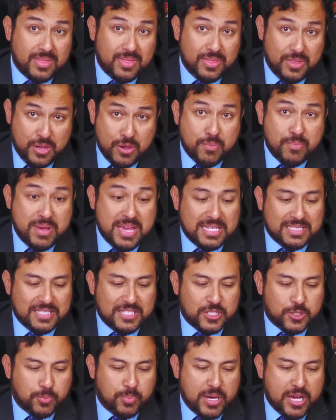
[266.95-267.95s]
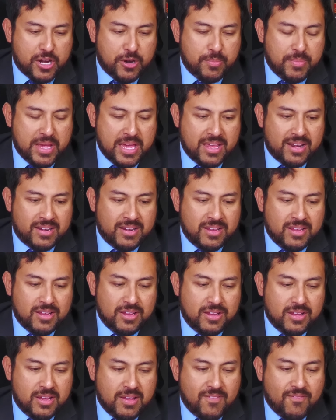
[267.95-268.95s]
The Amazing Spider Man
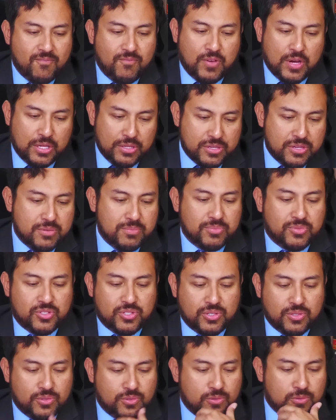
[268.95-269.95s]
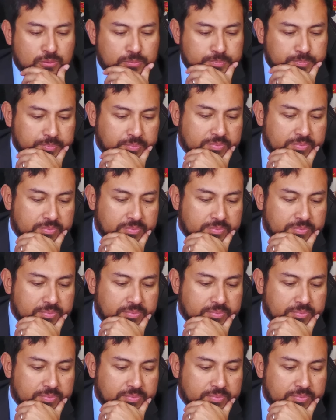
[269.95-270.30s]
Volume 2.